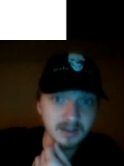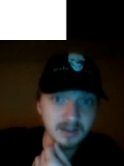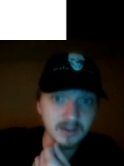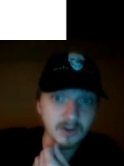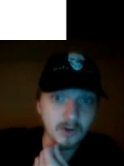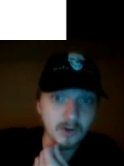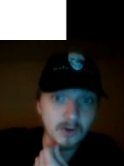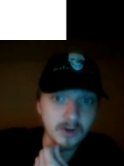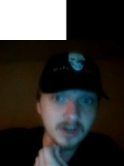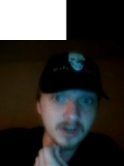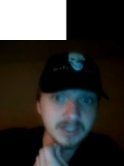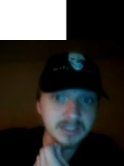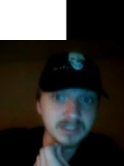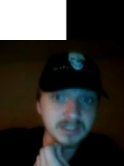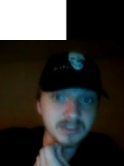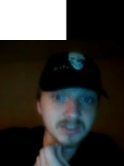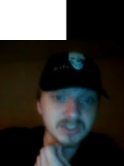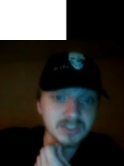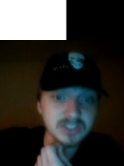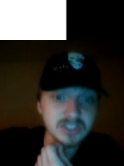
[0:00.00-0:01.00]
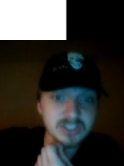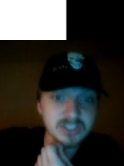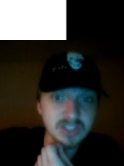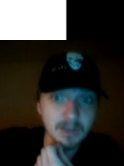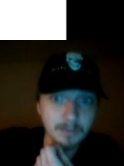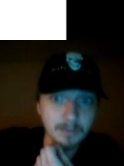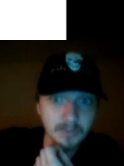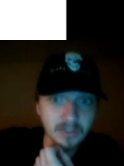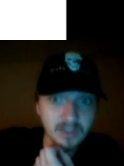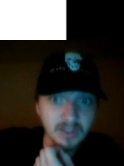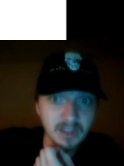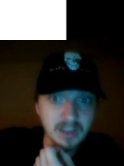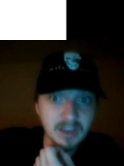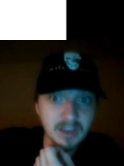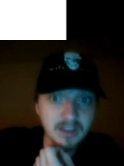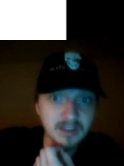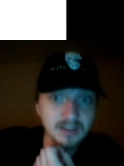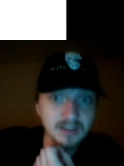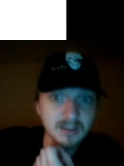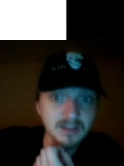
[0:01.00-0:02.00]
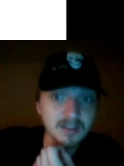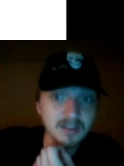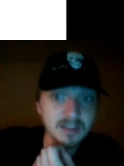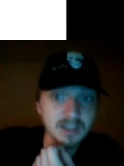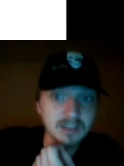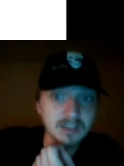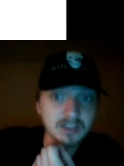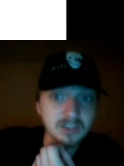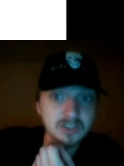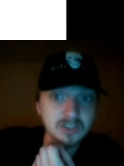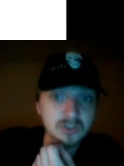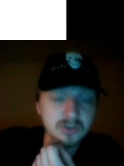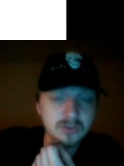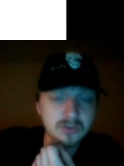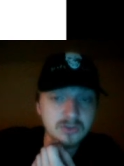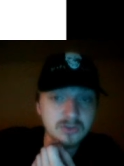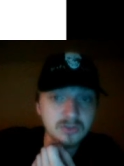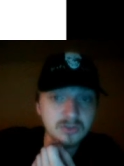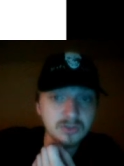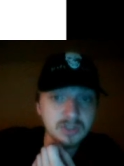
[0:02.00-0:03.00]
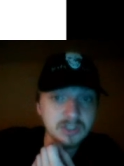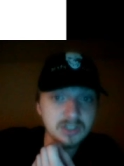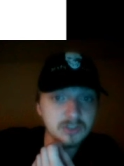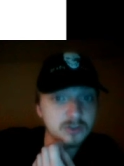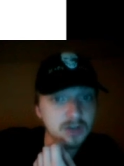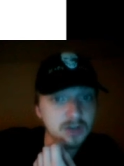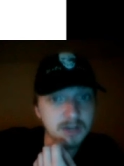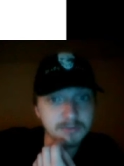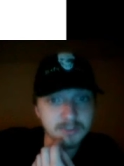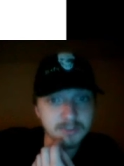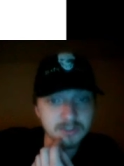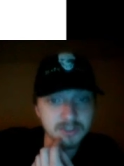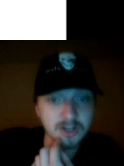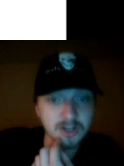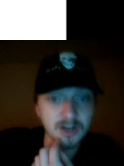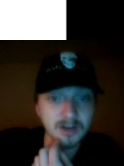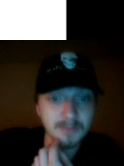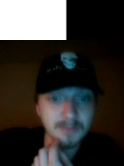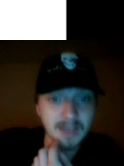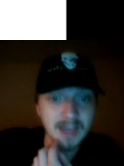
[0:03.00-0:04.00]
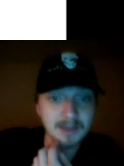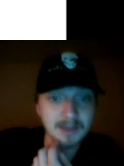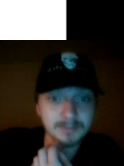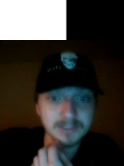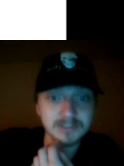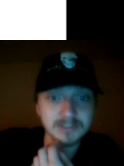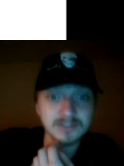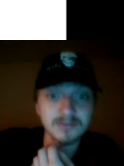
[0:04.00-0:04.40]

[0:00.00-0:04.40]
or until something that usually drops a charm happens.